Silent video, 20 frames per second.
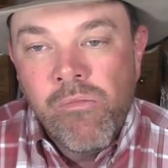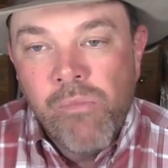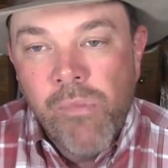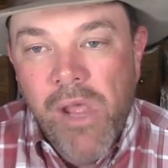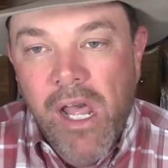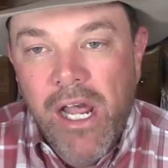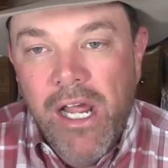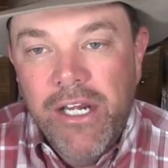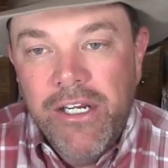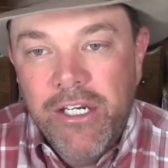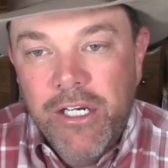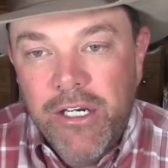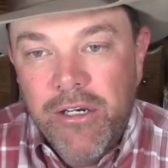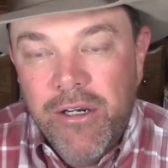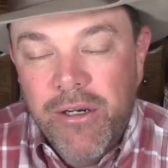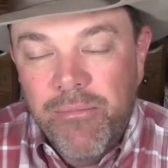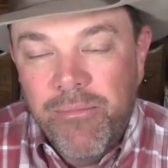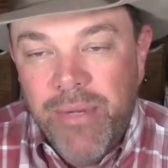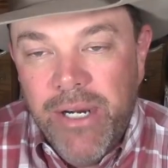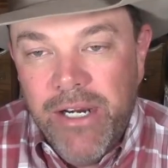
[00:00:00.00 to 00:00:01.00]
You
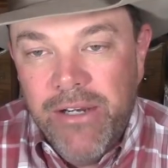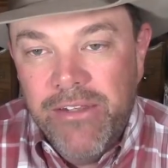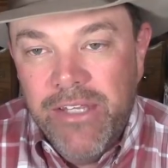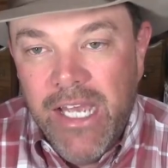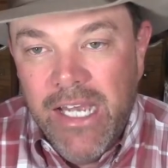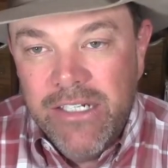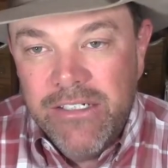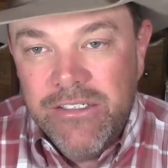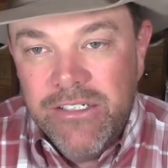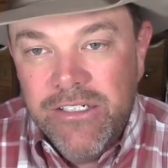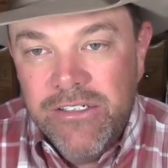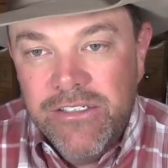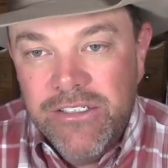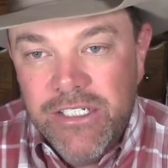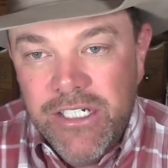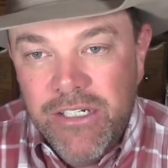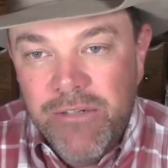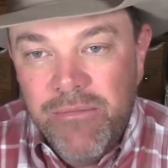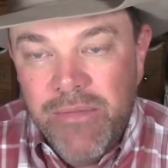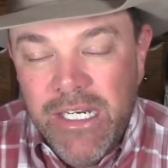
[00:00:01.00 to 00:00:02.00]
compare that to your
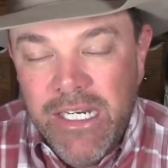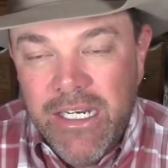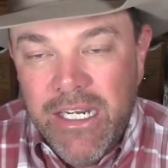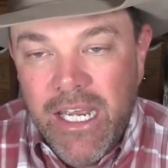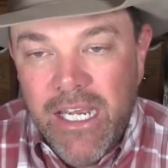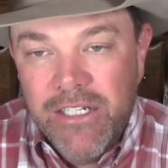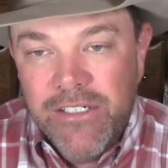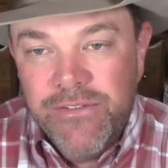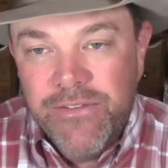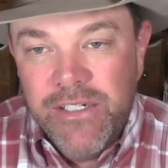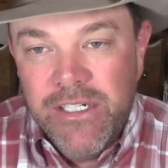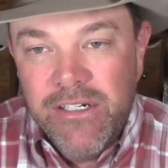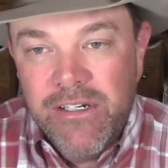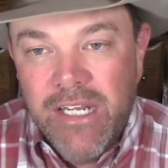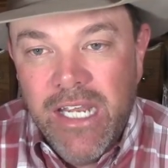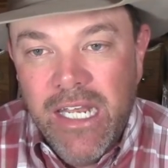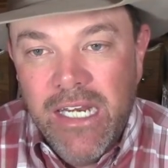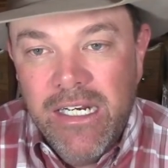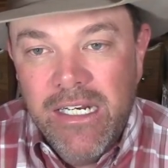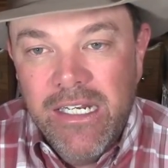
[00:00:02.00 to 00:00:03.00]
CME Cash Feeder
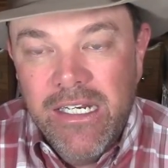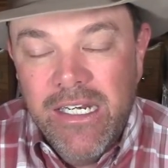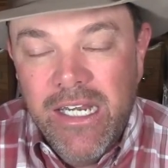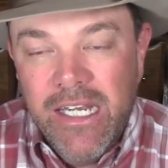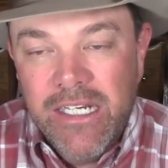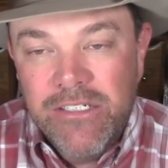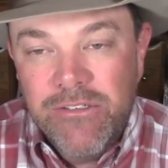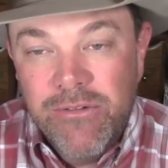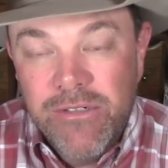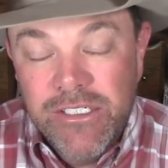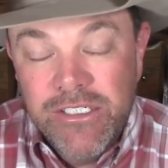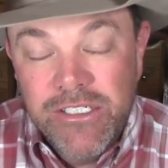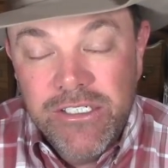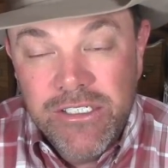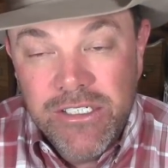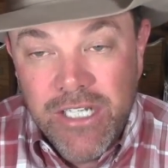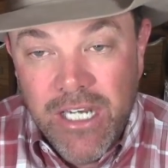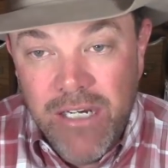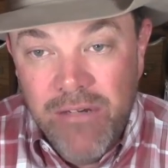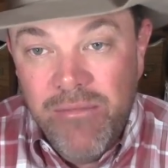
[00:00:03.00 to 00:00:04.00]
Cattle Index, which
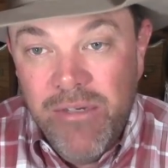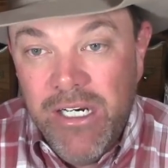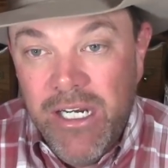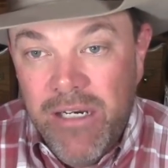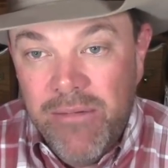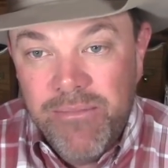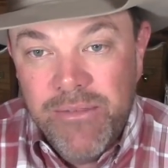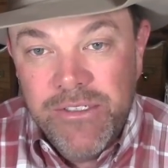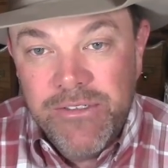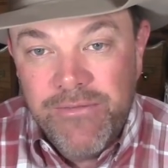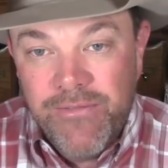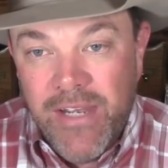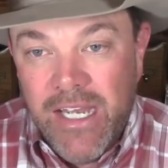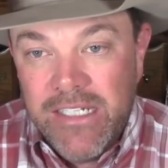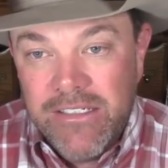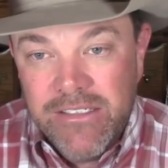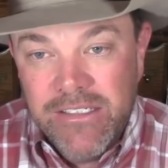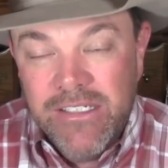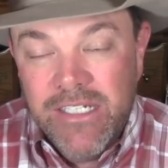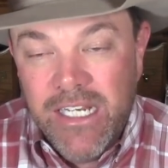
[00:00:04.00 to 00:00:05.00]
is coming up as
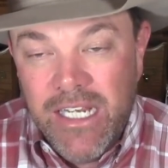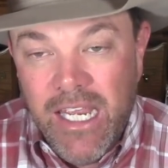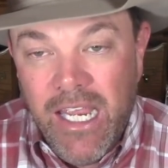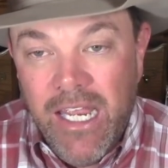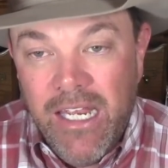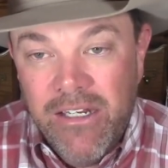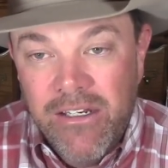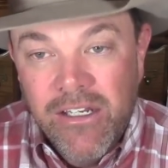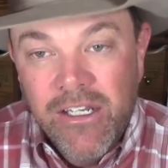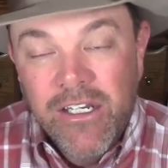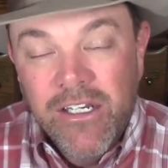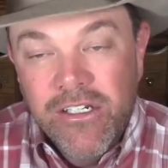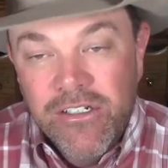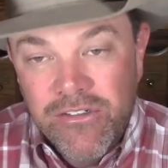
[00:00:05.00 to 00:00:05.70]
fast as it can,